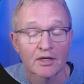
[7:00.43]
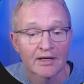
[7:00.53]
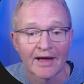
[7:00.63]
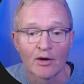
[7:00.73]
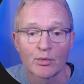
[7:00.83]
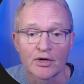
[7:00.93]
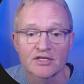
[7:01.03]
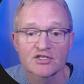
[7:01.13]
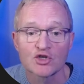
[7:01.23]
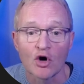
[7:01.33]
Now
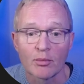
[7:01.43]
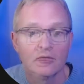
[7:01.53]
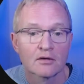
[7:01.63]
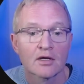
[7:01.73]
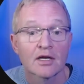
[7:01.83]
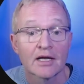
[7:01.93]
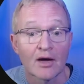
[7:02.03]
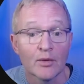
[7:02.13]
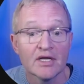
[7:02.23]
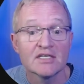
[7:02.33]
press Stop.
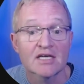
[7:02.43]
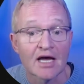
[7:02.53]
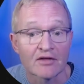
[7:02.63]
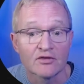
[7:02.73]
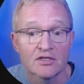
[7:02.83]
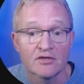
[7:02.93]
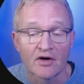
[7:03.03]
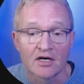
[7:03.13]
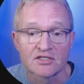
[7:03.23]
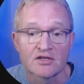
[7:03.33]
Now we need to add the
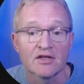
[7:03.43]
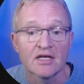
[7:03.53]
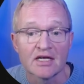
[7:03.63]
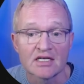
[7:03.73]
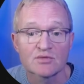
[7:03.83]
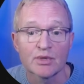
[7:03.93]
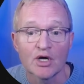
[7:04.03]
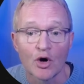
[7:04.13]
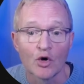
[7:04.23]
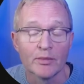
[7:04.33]
device to the
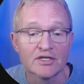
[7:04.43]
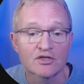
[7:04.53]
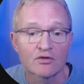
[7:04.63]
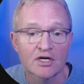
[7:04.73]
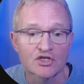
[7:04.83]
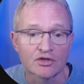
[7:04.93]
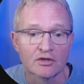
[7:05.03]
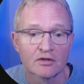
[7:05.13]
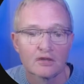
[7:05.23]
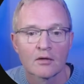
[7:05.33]
ESP Home
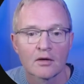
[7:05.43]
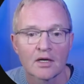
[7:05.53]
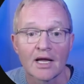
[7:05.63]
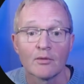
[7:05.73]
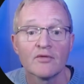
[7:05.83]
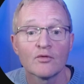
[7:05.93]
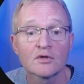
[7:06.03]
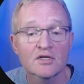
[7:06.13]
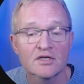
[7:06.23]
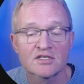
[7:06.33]
integration. Now if
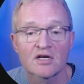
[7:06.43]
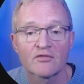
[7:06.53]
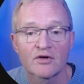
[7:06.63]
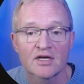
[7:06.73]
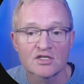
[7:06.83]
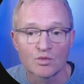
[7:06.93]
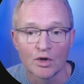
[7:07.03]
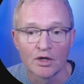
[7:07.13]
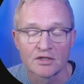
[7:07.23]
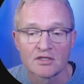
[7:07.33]
auto discovery has
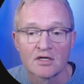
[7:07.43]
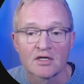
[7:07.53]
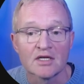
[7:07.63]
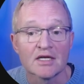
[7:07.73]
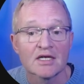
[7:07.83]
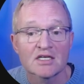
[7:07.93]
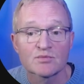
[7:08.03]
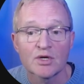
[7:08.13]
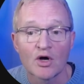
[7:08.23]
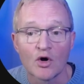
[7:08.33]
worked, the
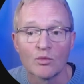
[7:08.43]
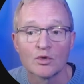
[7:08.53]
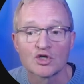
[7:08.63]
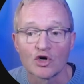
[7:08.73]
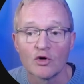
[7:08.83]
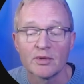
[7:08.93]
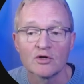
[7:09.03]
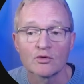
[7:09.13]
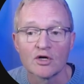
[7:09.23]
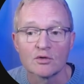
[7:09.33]
ESP Home will show up in
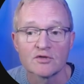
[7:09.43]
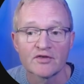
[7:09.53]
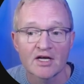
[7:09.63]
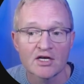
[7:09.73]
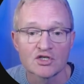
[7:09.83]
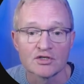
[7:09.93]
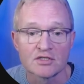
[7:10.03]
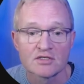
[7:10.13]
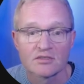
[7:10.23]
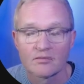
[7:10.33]
your notifications.